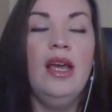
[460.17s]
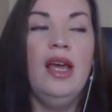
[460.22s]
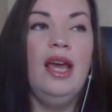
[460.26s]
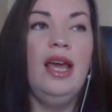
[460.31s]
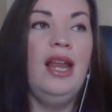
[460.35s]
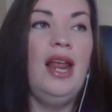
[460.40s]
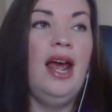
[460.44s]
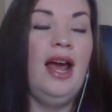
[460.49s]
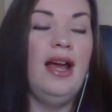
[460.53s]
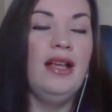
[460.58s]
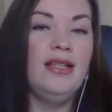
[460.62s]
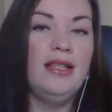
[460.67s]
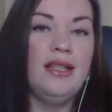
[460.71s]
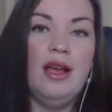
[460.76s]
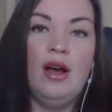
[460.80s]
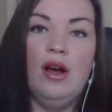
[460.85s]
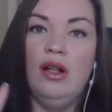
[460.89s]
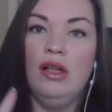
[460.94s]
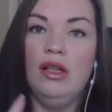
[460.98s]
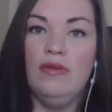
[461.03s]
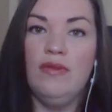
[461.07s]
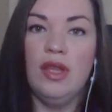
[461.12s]
It has
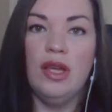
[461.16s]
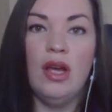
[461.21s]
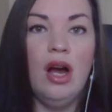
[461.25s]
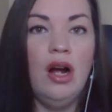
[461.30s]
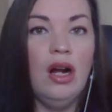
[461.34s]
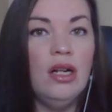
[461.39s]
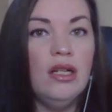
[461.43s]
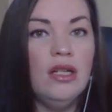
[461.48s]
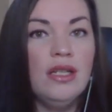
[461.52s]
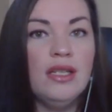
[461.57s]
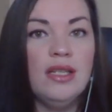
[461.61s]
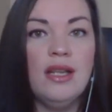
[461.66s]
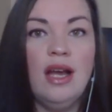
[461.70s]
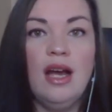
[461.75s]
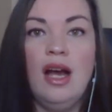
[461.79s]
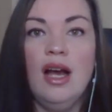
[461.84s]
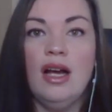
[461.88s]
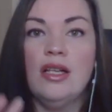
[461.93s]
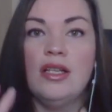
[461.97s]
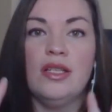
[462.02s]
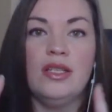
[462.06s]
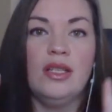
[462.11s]
all of the card
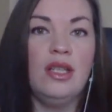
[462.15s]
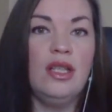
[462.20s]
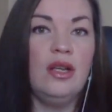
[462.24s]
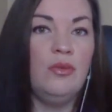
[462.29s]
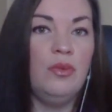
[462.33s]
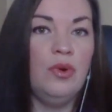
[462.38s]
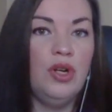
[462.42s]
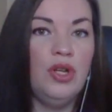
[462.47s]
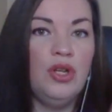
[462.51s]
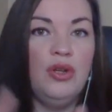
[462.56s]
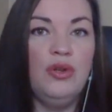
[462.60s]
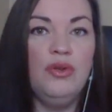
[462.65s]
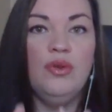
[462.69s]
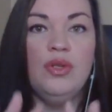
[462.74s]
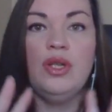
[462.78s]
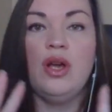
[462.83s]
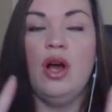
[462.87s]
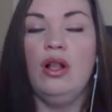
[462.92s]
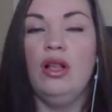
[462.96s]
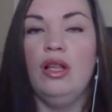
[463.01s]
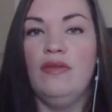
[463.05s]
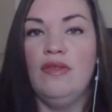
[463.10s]
stocks that were used,
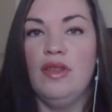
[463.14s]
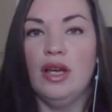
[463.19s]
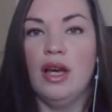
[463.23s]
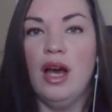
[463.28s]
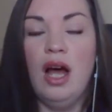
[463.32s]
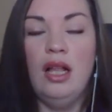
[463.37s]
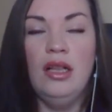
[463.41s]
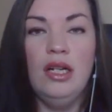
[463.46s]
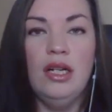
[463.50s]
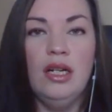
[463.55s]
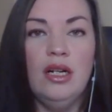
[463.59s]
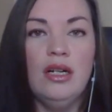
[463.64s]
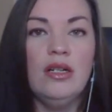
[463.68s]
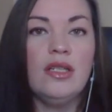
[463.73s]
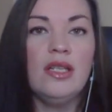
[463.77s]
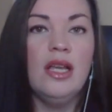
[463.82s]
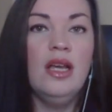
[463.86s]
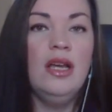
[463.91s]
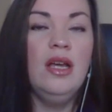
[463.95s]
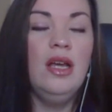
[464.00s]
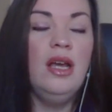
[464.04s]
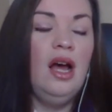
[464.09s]
all of the colors,
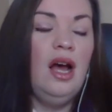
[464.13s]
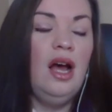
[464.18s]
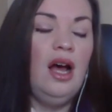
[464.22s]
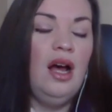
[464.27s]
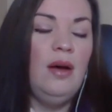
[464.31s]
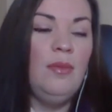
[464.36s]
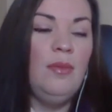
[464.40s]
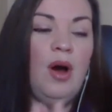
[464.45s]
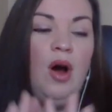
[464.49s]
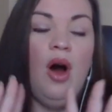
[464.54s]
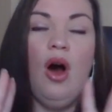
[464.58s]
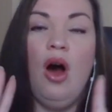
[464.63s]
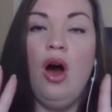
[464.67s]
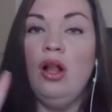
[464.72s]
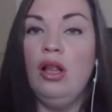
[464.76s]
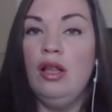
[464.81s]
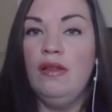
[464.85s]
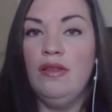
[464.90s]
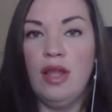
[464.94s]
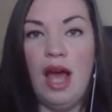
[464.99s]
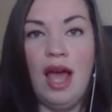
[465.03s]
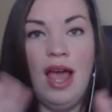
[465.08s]

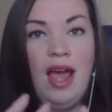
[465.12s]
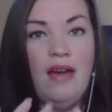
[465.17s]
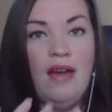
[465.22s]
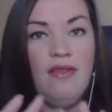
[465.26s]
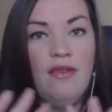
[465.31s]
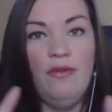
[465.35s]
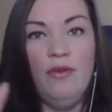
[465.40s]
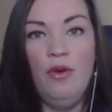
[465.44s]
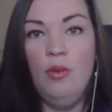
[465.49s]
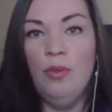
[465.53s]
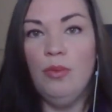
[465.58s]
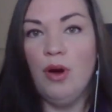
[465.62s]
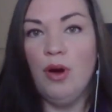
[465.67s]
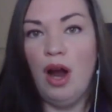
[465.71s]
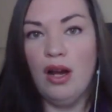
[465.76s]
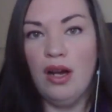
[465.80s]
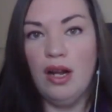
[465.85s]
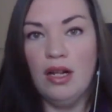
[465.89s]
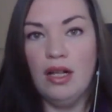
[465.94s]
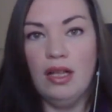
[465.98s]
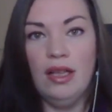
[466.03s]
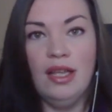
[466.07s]
I have a full
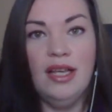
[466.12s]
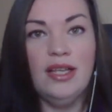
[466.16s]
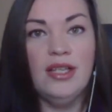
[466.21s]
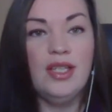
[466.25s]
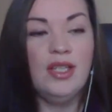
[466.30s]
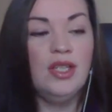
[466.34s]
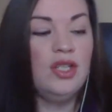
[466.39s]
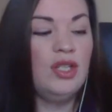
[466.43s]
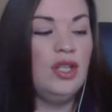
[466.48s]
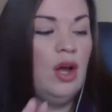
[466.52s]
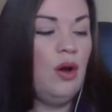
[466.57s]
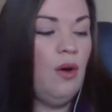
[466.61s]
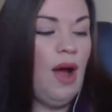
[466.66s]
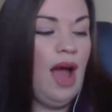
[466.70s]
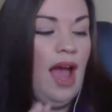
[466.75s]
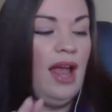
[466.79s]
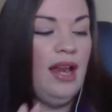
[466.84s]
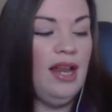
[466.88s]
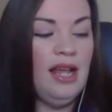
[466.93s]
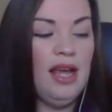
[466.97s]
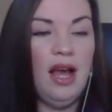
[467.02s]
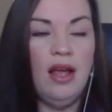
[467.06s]
product list. So
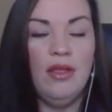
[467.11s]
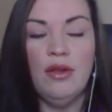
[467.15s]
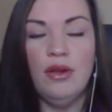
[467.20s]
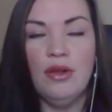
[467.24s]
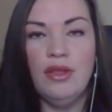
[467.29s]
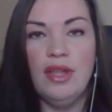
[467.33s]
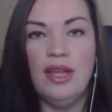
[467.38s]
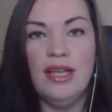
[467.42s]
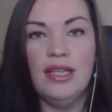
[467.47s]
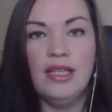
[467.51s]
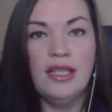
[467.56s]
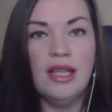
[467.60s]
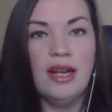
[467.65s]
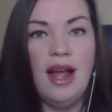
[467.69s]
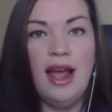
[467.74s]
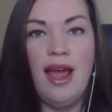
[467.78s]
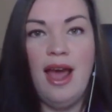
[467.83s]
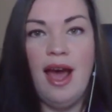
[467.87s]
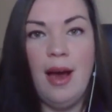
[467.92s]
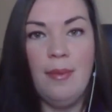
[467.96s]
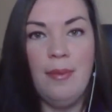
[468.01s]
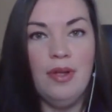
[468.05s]
any other things that I
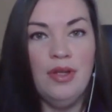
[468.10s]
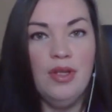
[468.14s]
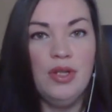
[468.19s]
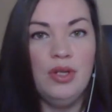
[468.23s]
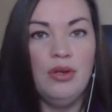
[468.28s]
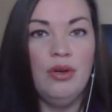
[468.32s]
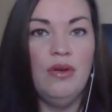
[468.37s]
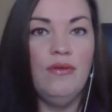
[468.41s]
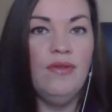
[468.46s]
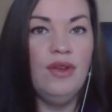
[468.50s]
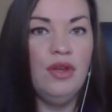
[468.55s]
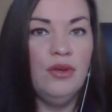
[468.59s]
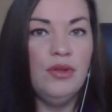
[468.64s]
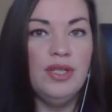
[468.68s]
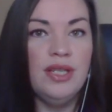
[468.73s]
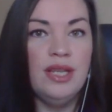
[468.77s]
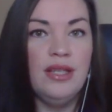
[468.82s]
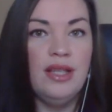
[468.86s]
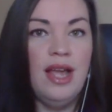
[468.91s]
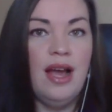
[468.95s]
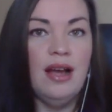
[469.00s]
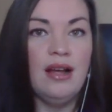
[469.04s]
happen to have used
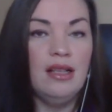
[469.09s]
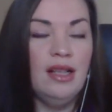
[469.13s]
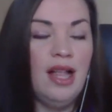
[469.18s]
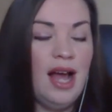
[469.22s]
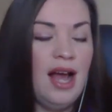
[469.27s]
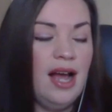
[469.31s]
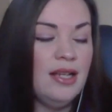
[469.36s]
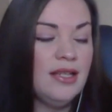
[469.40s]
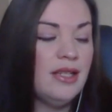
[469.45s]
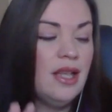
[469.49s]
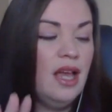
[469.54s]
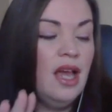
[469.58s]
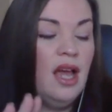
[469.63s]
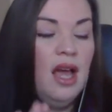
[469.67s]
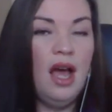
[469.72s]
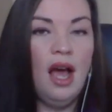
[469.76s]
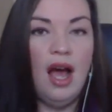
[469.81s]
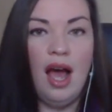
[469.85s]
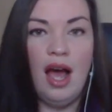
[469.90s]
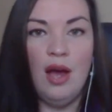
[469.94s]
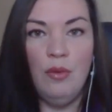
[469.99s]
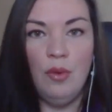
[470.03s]
in that class,
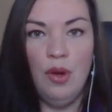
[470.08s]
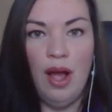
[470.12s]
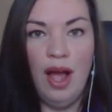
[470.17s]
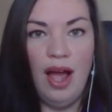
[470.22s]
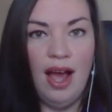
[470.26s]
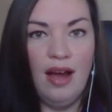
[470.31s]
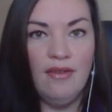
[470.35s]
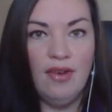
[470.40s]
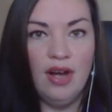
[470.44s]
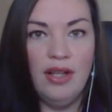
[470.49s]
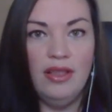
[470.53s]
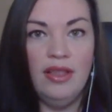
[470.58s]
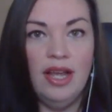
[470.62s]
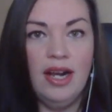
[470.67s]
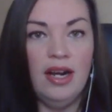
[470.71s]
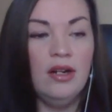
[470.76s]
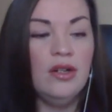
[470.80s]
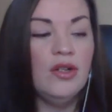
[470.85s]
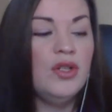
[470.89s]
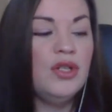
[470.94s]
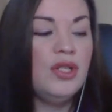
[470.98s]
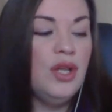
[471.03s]
I will have on
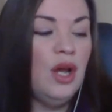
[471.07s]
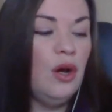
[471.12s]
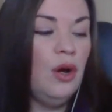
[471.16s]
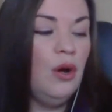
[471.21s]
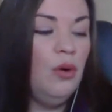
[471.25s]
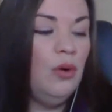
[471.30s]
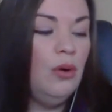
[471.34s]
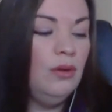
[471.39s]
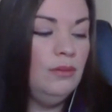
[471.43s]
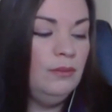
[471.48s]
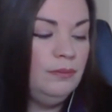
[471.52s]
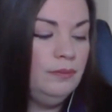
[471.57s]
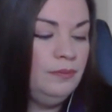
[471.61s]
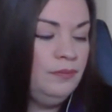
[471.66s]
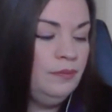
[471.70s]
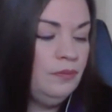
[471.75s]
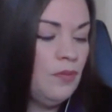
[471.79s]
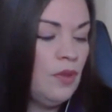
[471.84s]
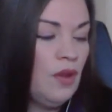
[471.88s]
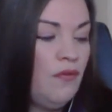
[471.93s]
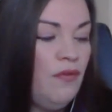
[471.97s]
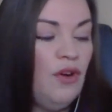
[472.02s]
there. So
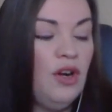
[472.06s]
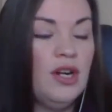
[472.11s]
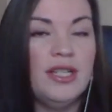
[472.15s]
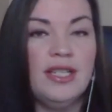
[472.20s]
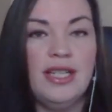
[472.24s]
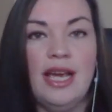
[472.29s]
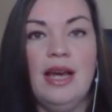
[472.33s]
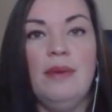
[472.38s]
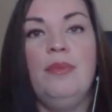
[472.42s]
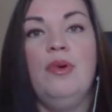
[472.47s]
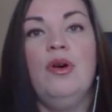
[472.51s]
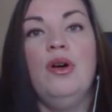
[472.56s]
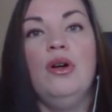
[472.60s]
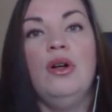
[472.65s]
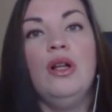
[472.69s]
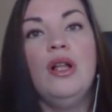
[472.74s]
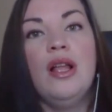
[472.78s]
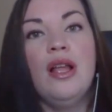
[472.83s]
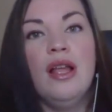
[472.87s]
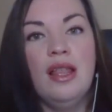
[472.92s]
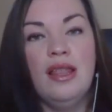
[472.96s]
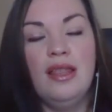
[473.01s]
for example,
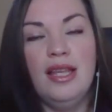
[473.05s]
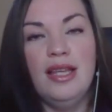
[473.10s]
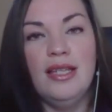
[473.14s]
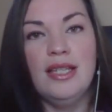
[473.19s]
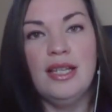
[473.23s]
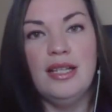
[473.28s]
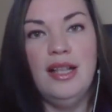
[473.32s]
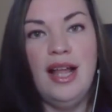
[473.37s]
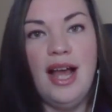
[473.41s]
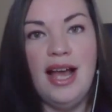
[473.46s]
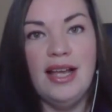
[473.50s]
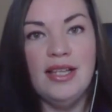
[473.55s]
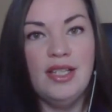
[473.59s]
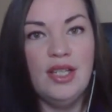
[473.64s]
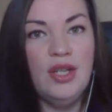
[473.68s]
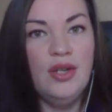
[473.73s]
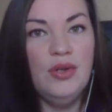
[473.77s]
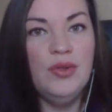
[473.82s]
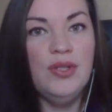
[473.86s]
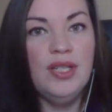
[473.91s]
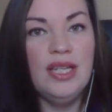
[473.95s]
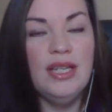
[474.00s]
this class
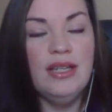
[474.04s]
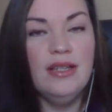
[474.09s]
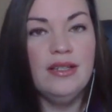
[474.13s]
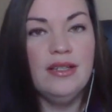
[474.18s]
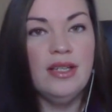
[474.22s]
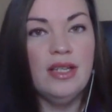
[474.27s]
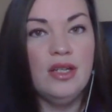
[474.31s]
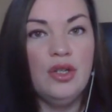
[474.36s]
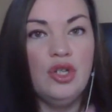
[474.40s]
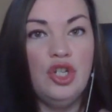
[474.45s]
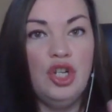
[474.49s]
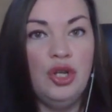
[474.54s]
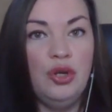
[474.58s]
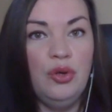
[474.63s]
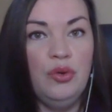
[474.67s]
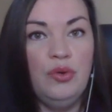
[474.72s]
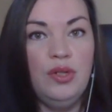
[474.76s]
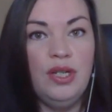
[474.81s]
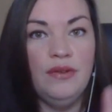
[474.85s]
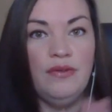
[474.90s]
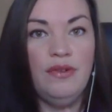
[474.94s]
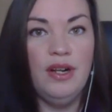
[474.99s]
uses
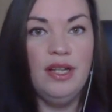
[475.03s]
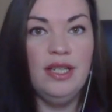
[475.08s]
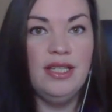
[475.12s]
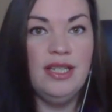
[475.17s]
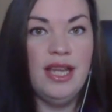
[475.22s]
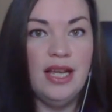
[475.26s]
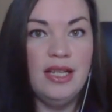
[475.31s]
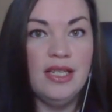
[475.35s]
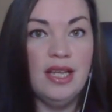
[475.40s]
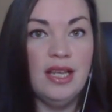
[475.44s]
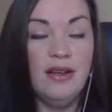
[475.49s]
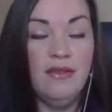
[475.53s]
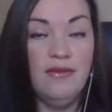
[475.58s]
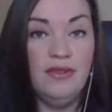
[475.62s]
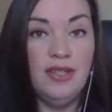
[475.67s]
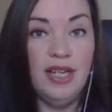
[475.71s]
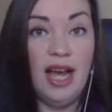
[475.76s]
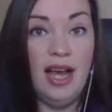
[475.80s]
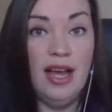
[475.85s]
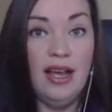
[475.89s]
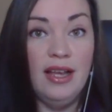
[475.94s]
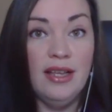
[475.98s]
2 different sets of
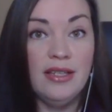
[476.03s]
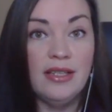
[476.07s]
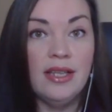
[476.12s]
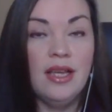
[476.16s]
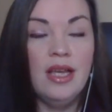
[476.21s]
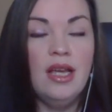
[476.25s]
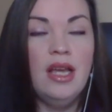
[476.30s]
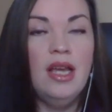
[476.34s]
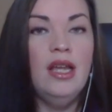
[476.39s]
dies.